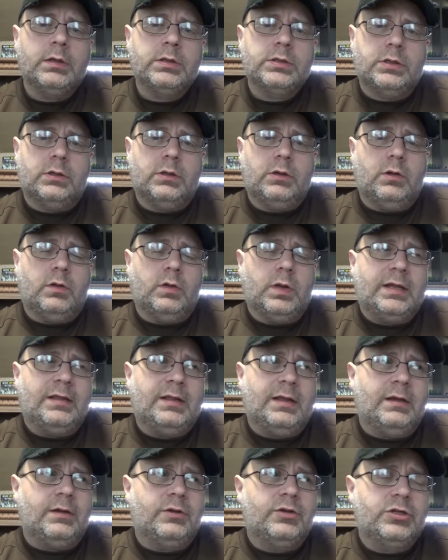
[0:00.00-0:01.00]
So I
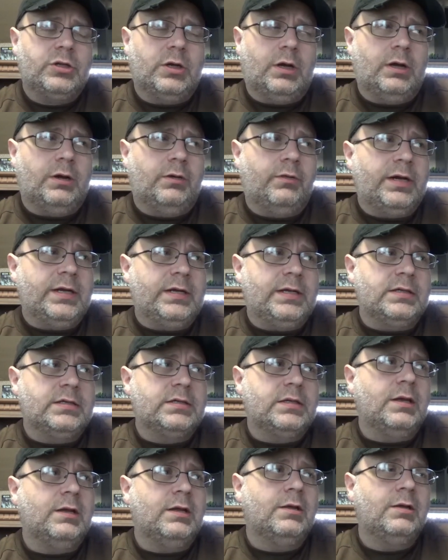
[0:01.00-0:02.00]
think Sean
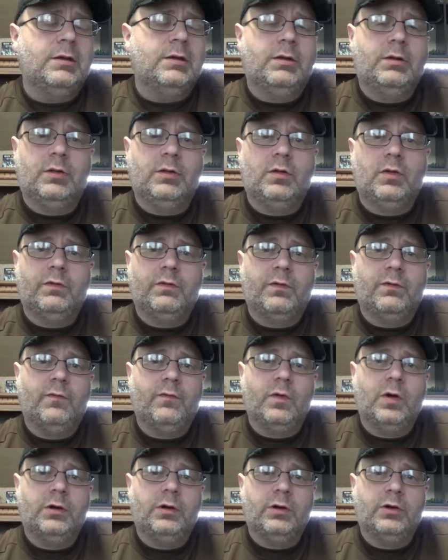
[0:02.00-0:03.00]
raised a little over
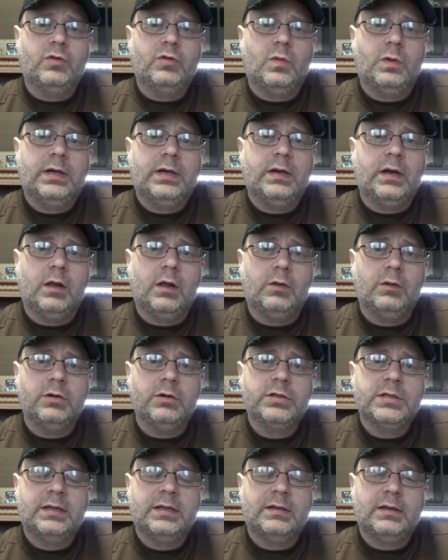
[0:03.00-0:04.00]

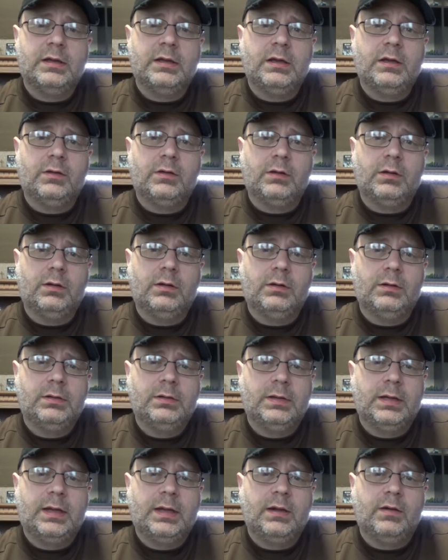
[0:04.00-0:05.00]
$420, I think.
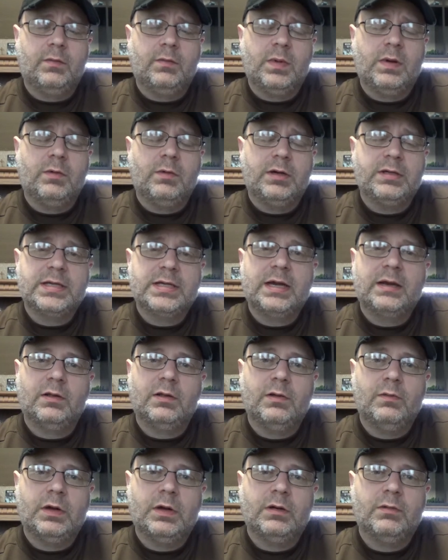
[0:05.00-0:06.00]
I can't remember
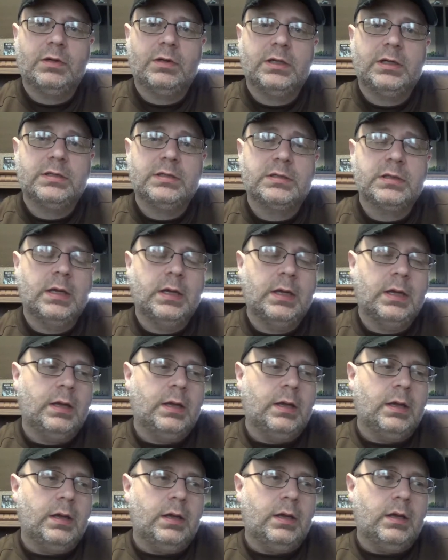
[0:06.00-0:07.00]
exactly what it was,
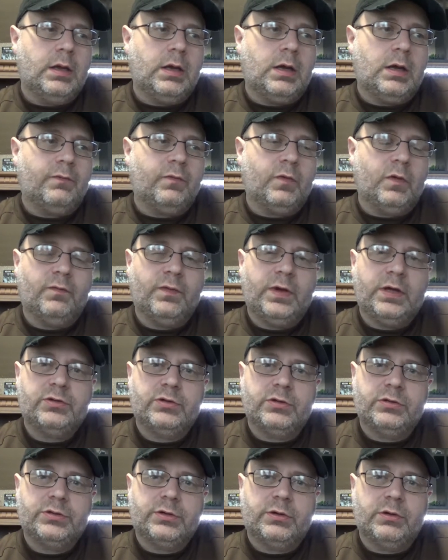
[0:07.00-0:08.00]
for a
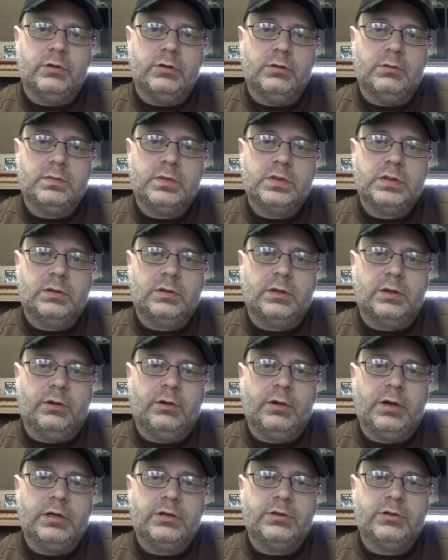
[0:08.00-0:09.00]
veterans group. So
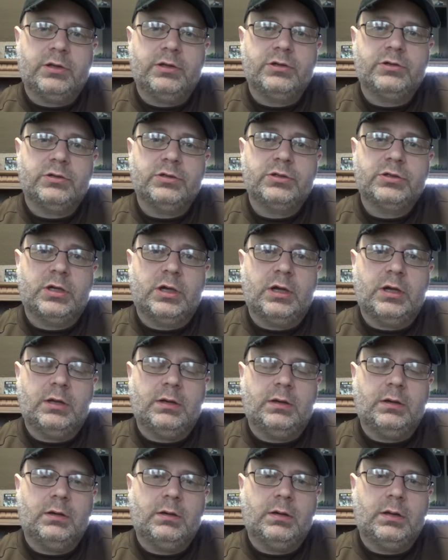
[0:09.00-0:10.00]
congratulations,
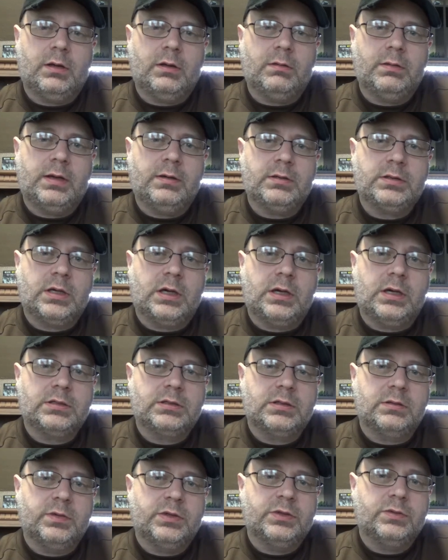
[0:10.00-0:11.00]
Sean. That's
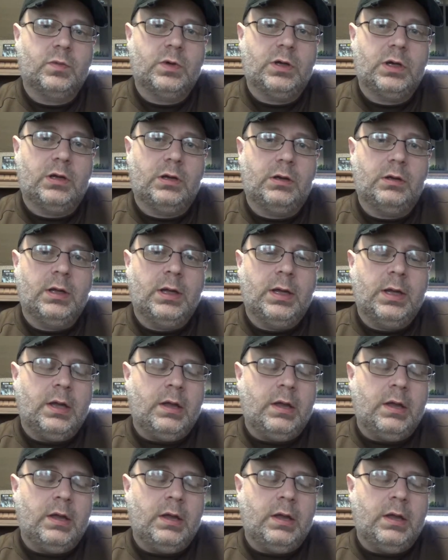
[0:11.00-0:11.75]
awesome as well.